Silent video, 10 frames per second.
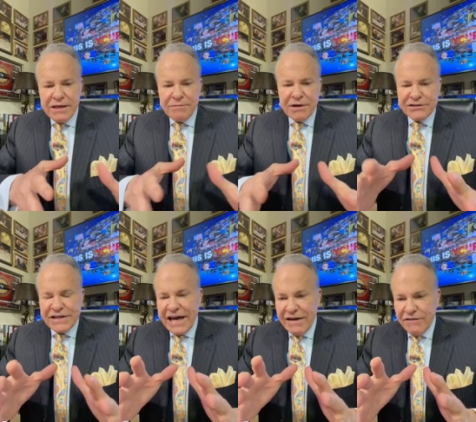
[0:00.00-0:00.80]
because
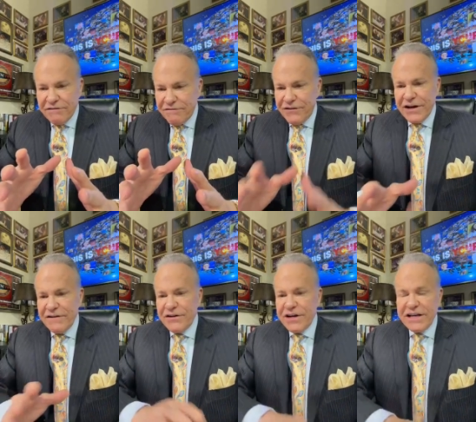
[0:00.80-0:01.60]
I have a very,
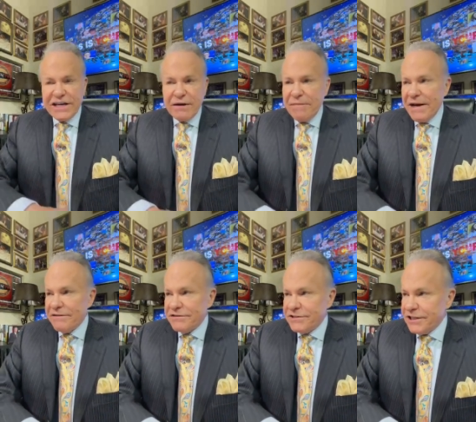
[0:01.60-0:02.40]
very, in
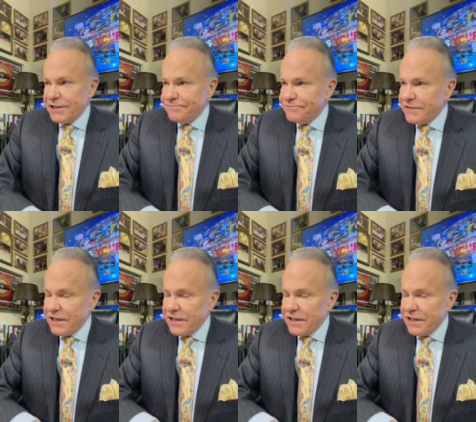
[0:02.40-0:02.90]
about um,